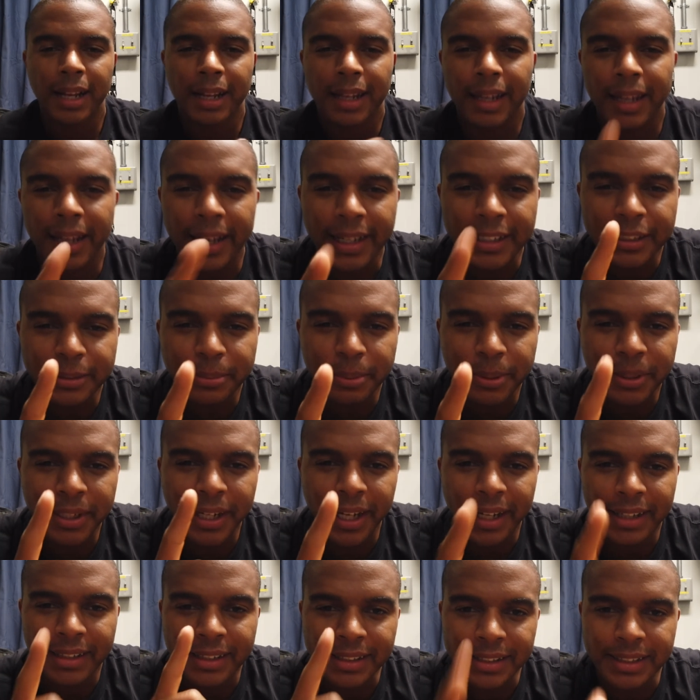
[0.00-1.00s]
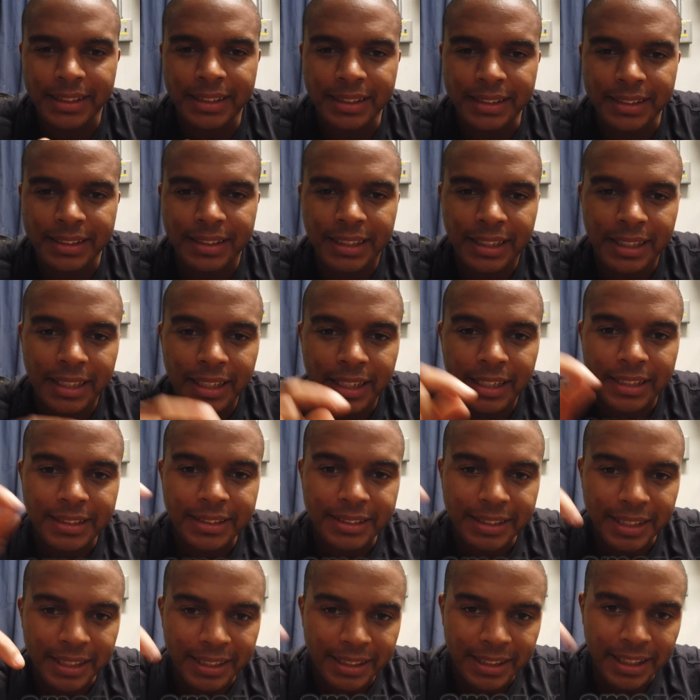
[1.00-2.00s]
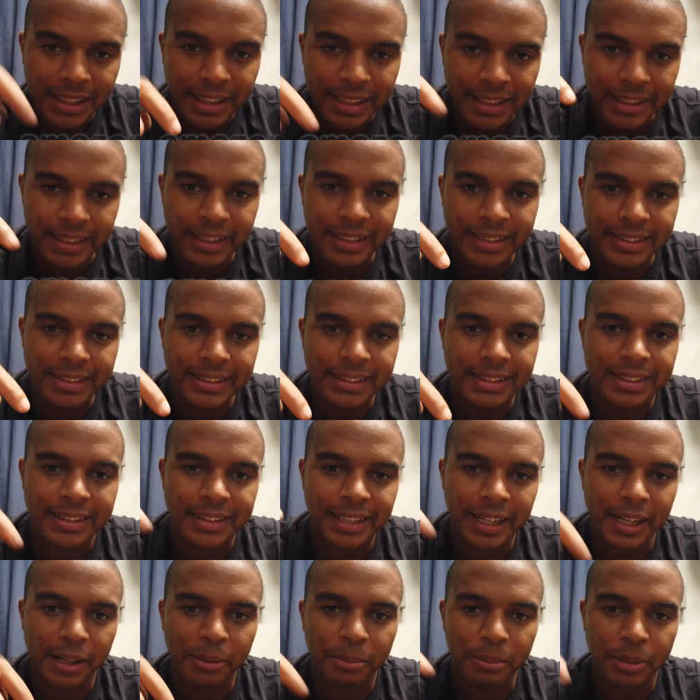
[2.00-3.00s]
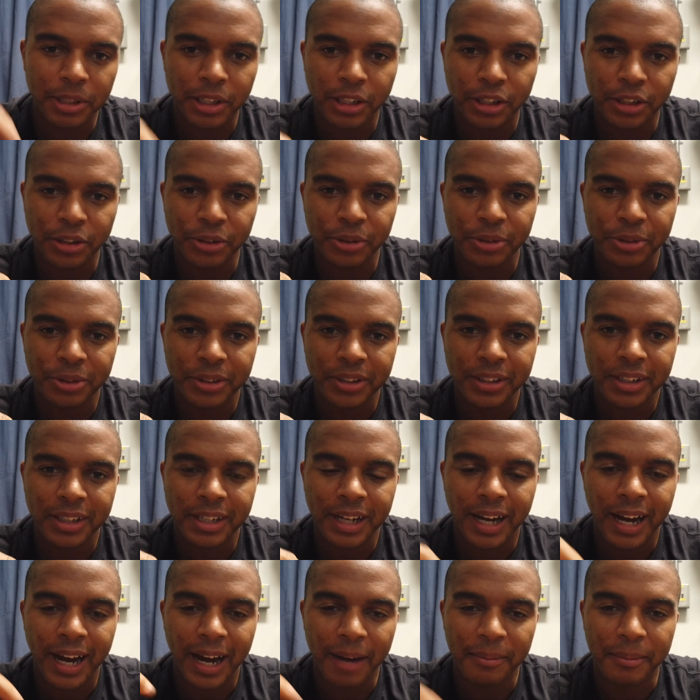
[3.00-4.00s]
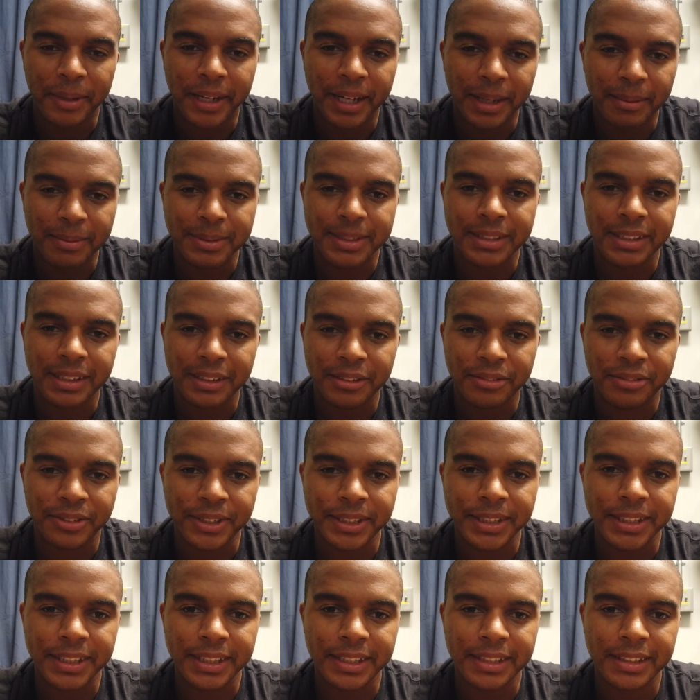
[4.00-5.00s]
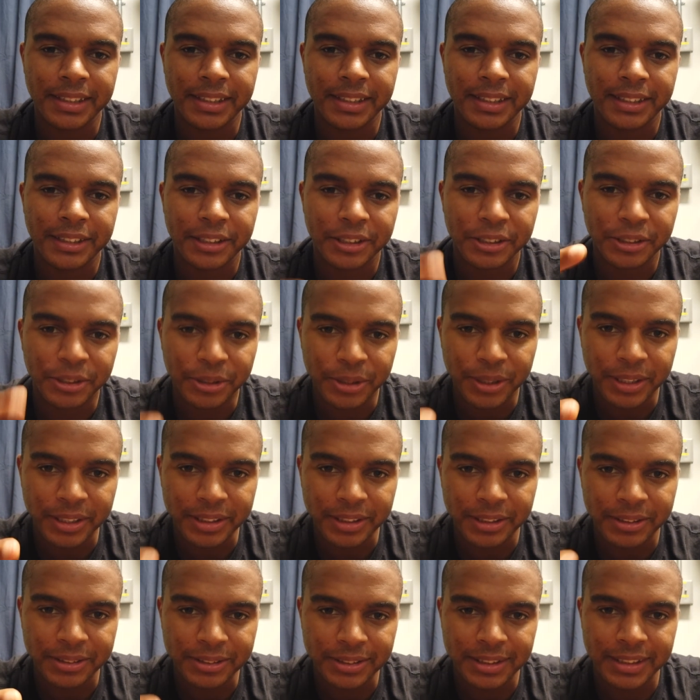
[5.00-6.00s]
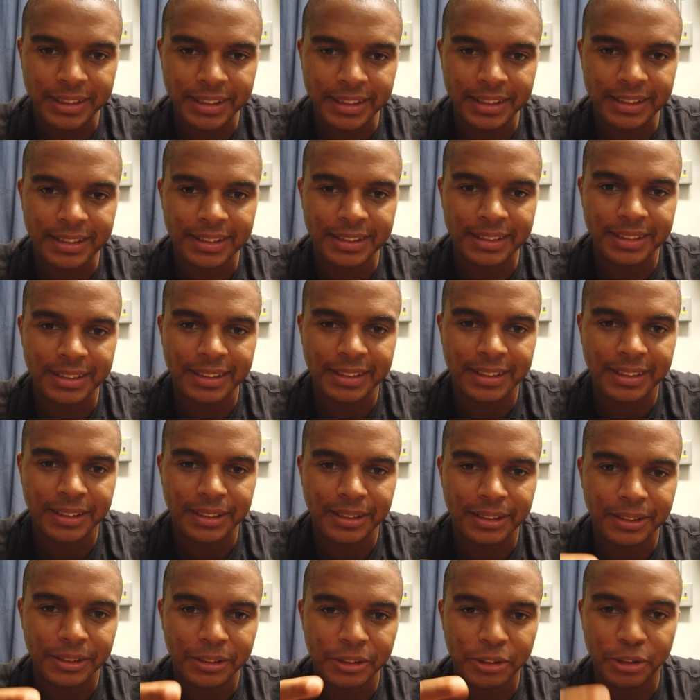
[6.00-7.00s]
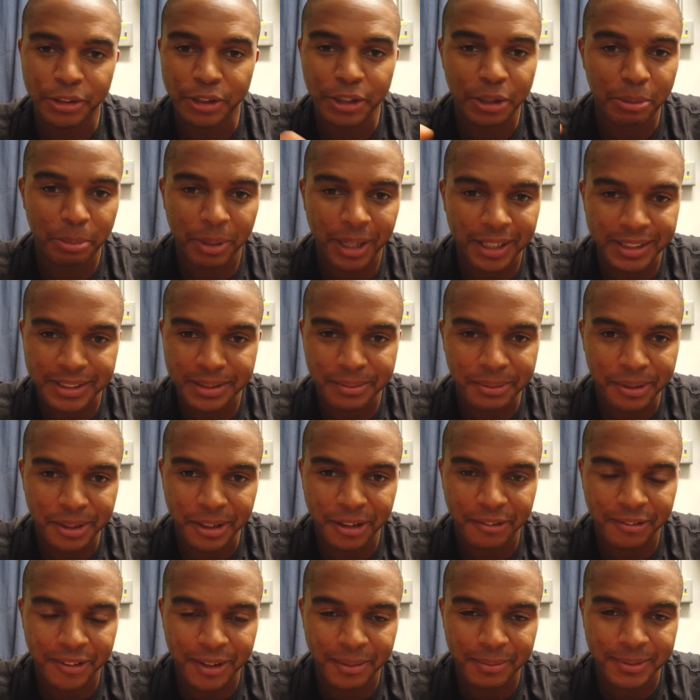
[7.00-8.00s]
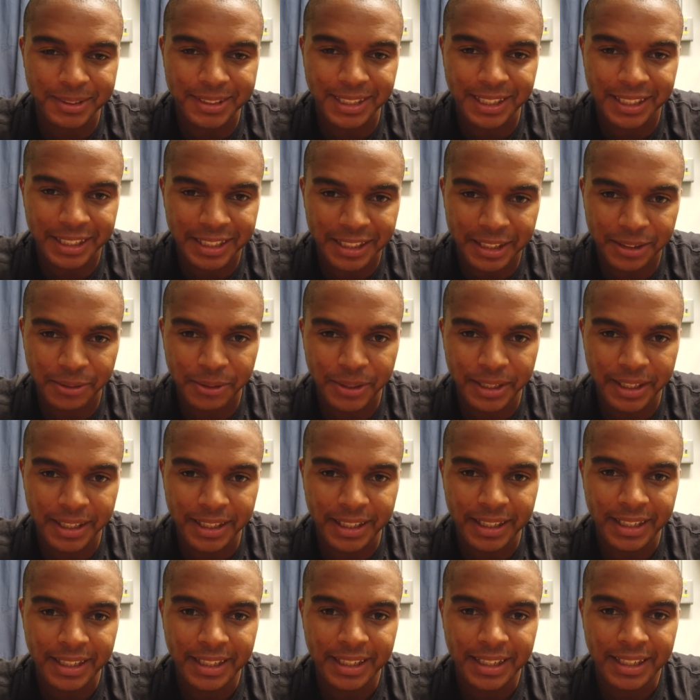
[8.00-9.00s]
Last but not least, check the links down below. I'm an Amazon affiliate. You click those links, you're gonna buy something off Amazon anyway.